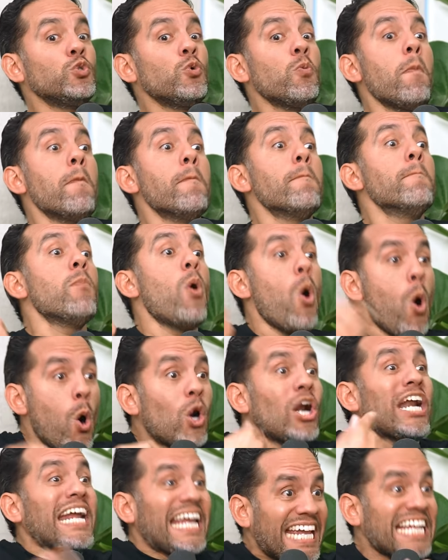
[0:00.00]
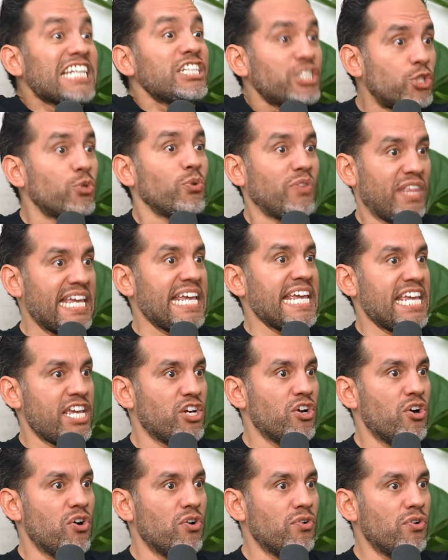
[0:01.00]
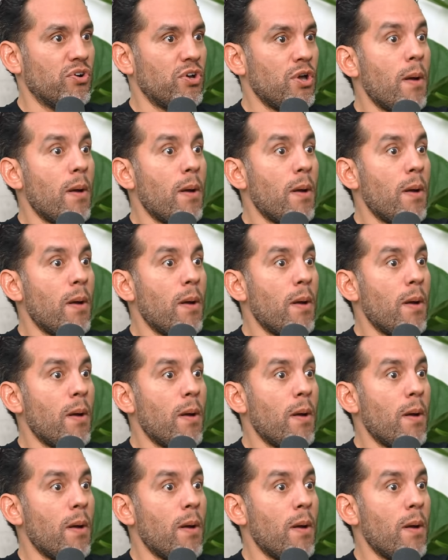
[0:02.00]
you more into the ego.